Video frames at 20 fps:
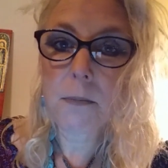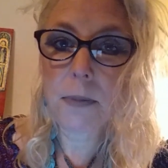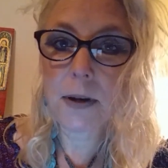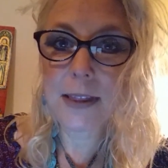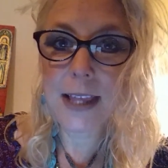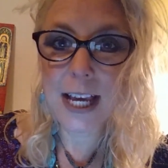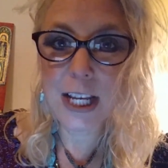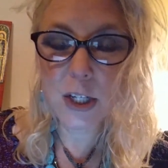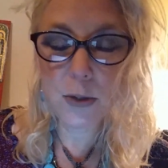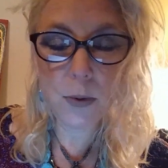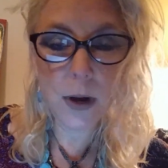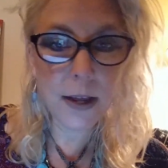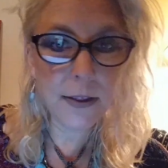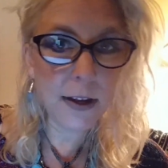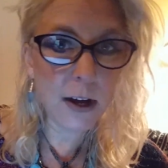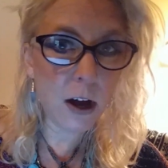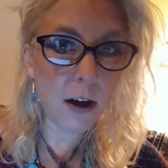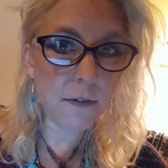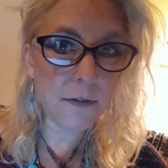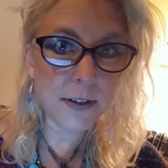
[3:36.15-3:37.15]
but that's why
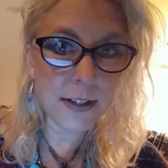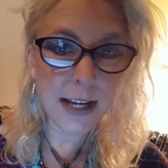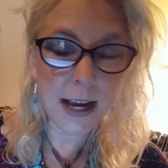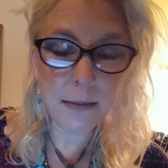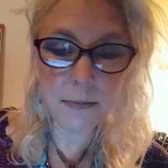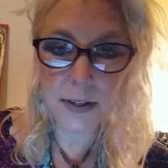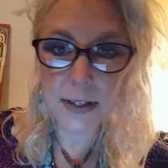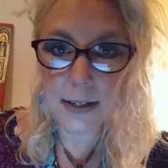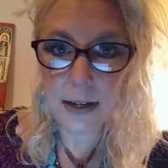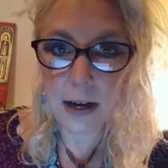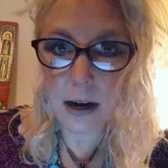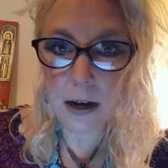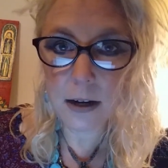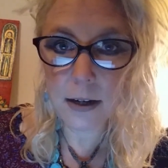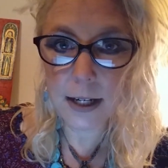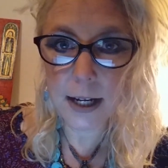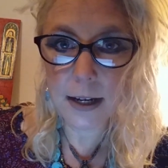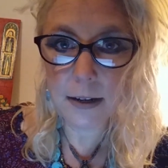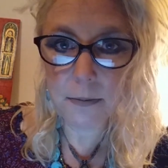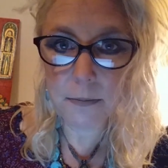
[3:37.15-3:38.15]
they oftentimes
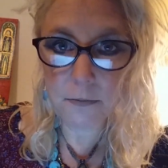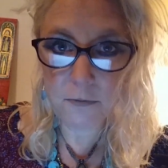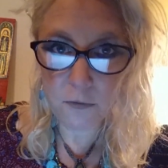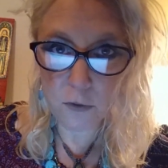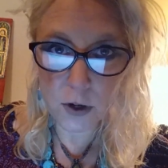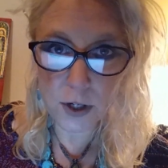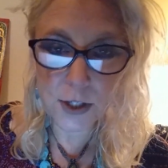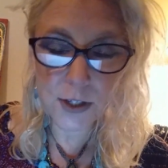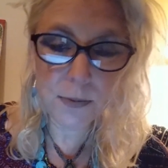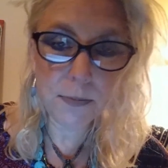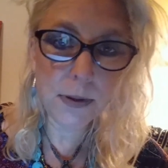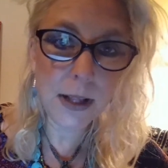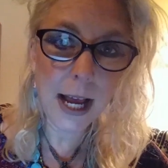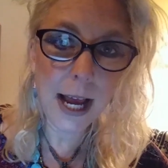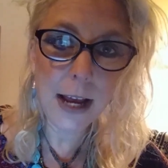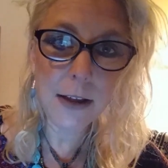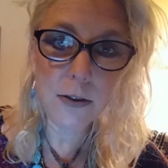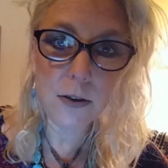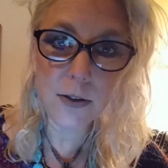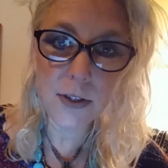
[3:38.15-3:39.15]
target for
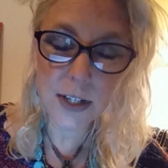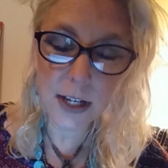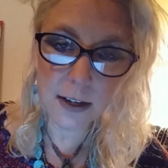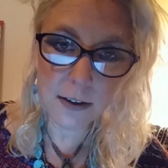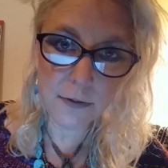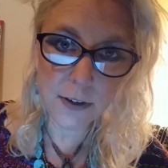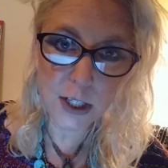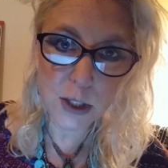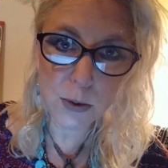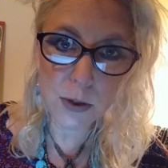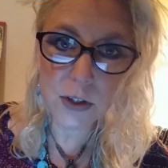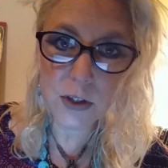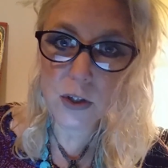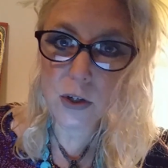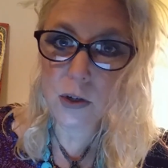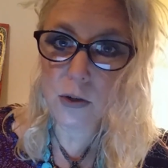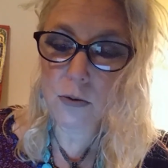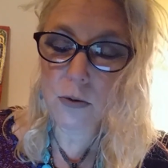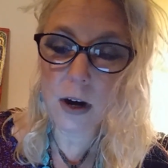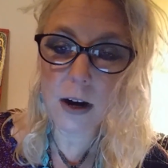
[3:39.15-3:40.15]
supply those
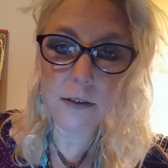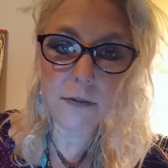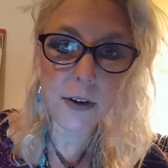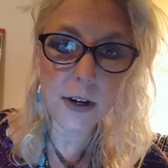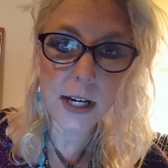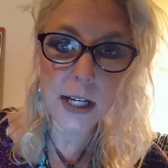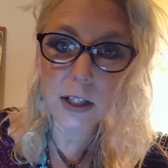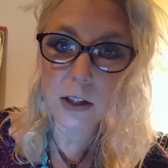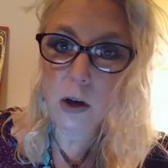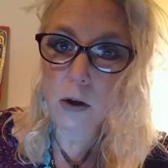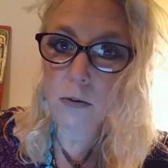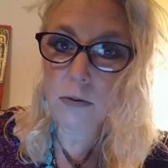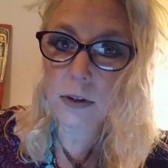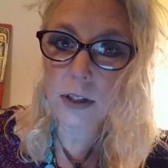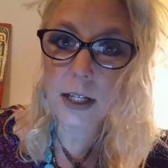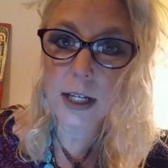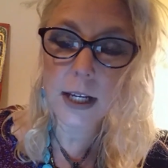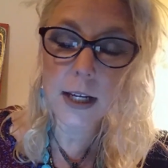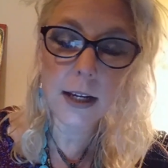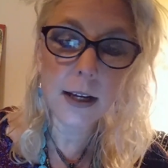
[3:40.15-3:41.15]
individuals who are very
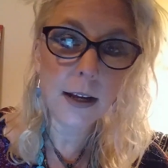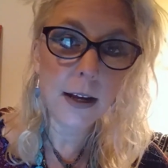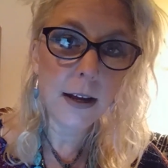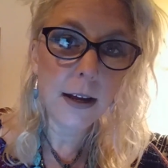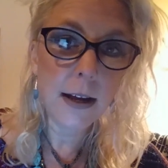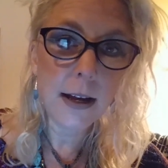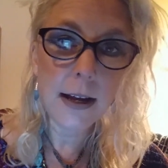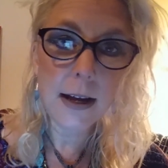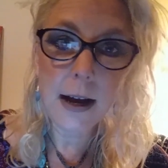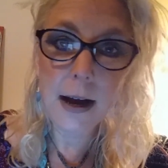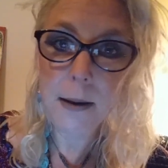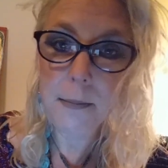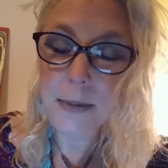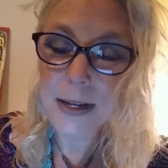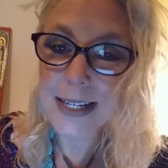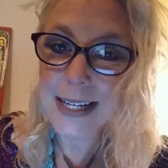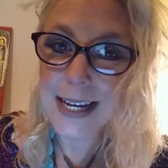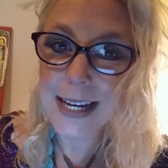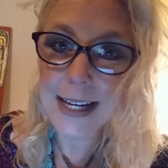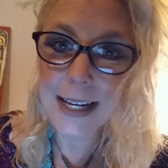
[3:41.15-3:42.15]
lonely,
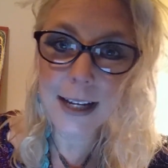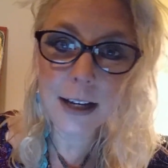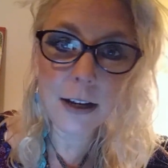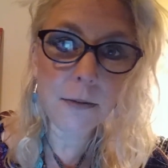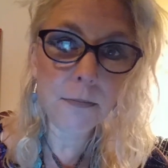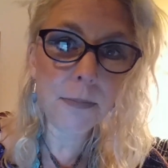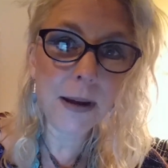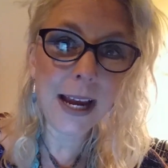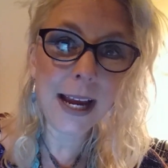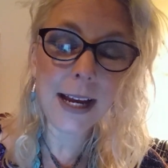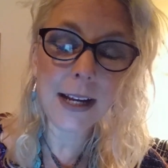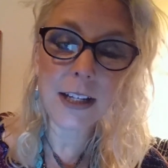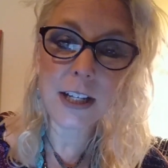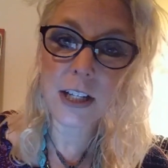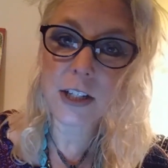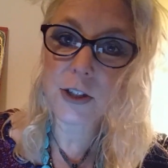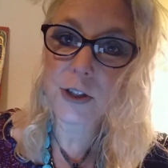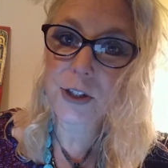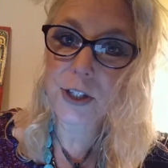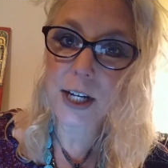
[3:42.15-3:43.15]
um, needing
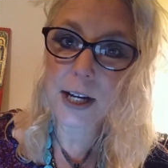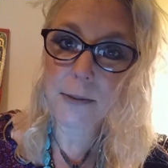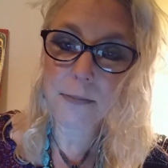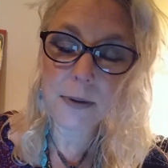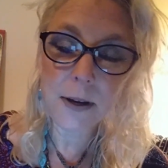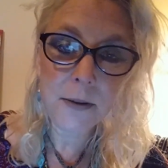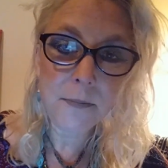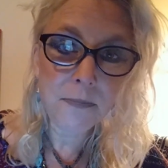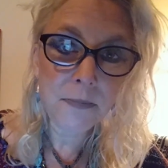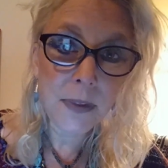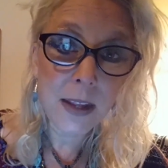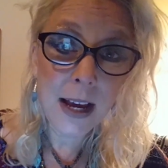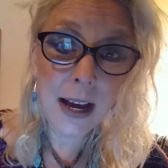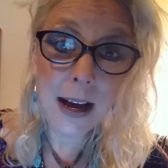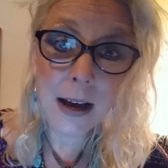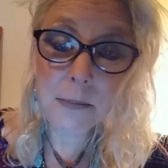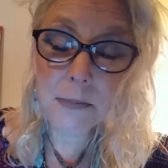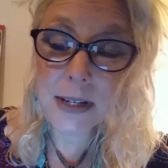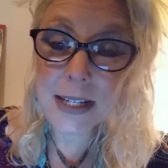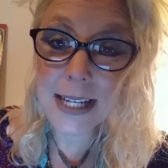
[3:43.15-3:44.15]
companionship,
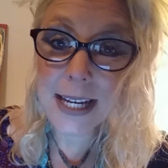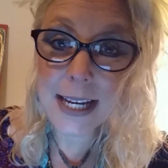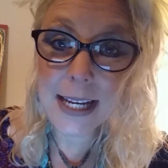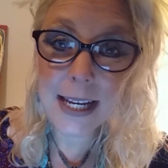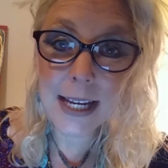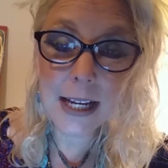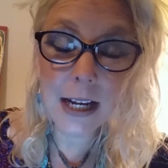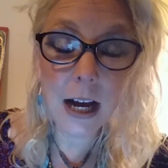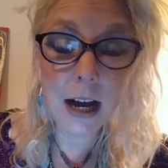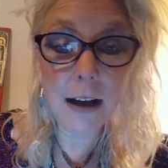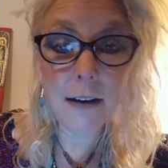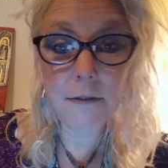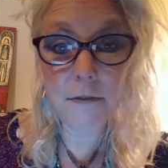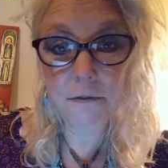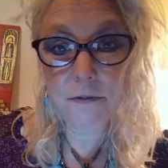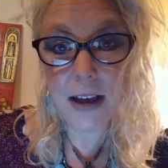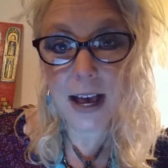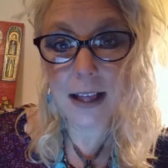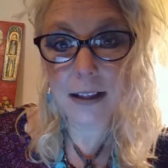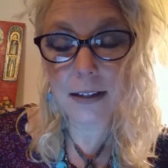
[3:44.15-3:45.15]
um, needing
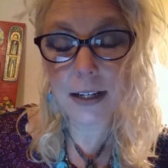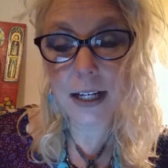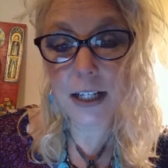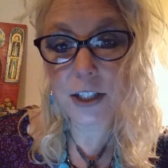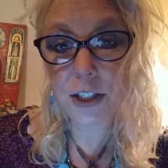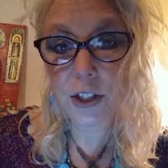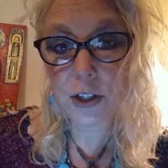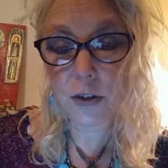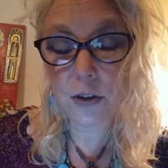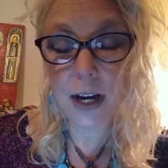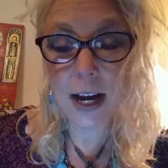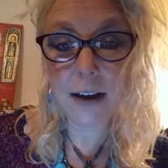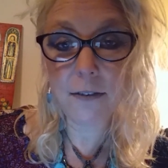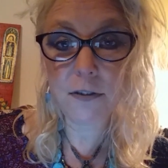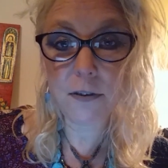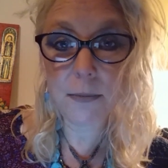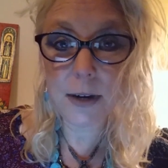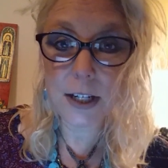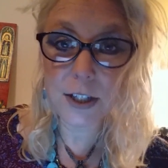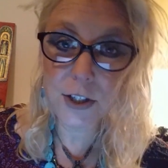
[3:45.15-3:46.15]
of validation or
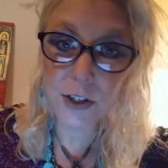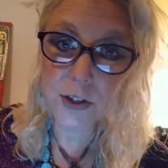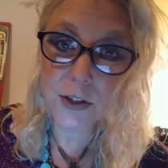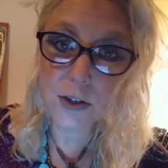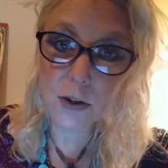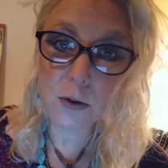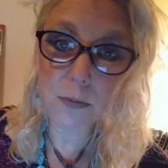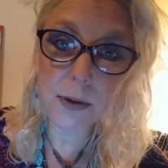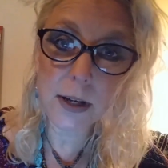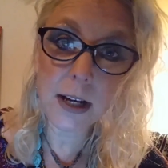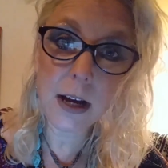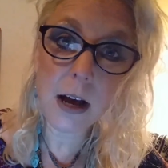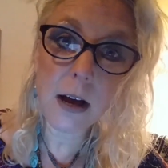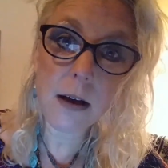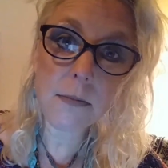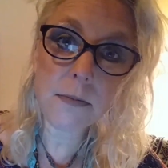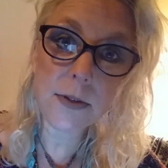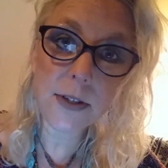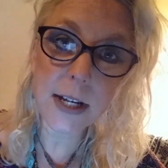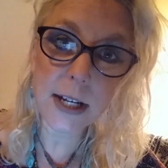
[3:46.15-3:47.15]
affirmation. So it
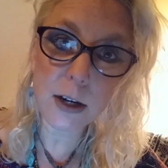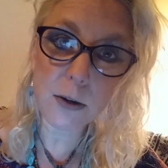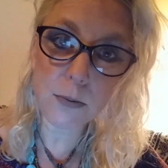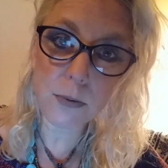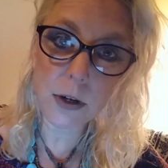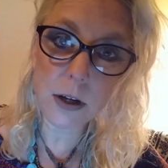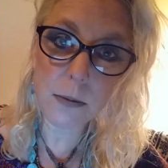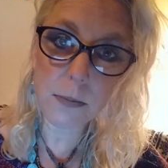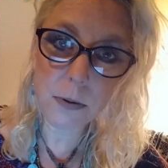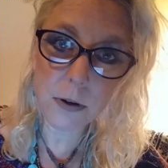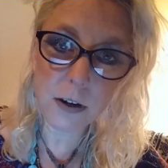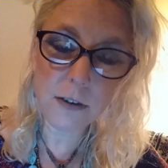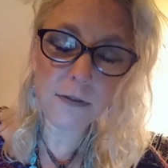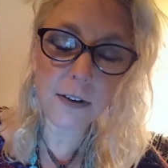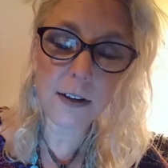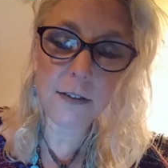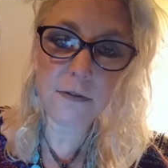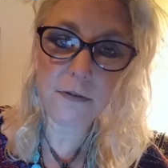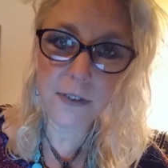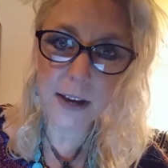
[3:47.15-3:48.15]
becomes like a real
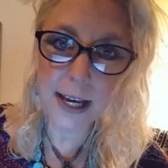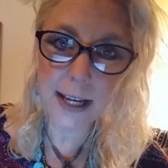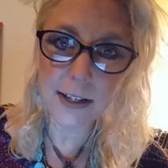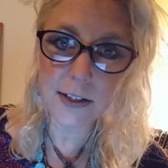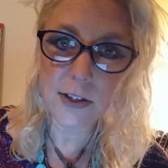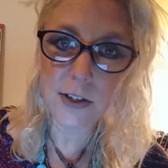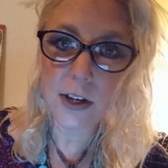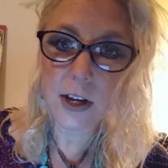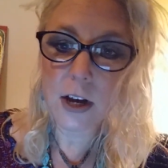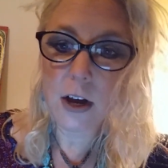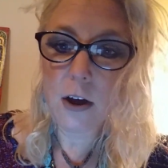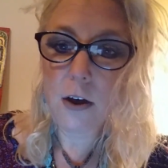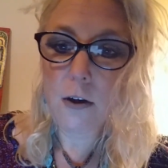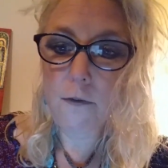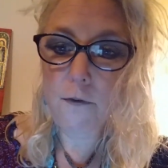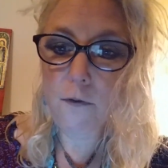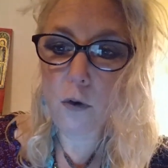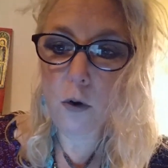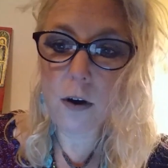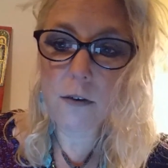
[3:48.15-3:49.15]
perfect fit
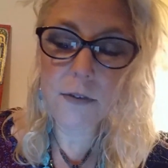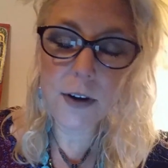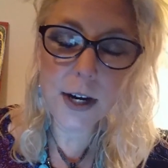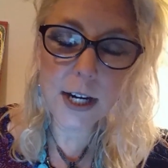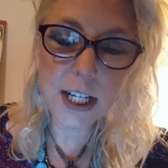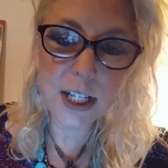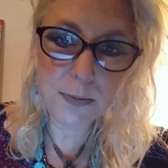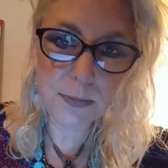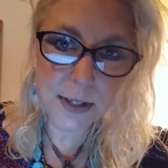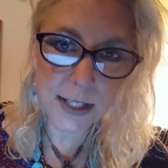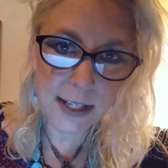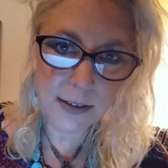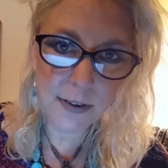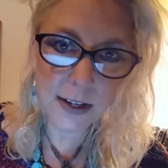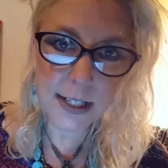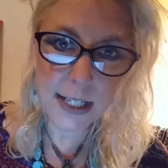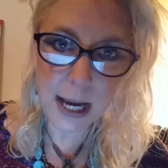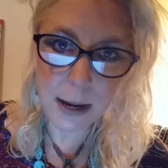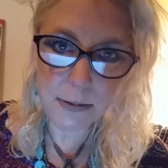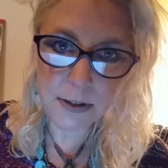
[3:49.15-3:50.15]
for very
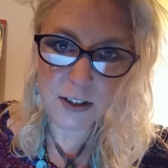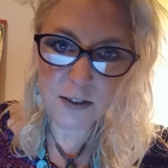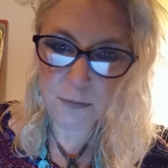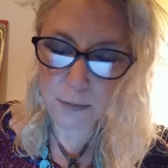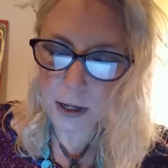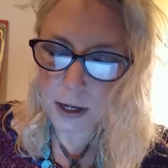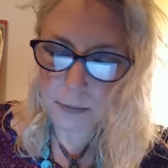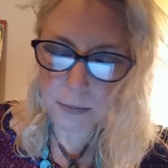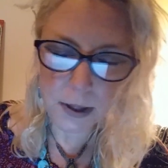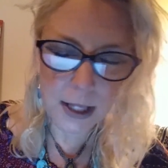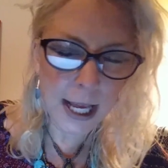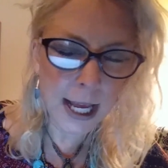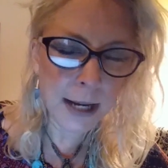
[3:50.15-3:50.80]
specific types of people.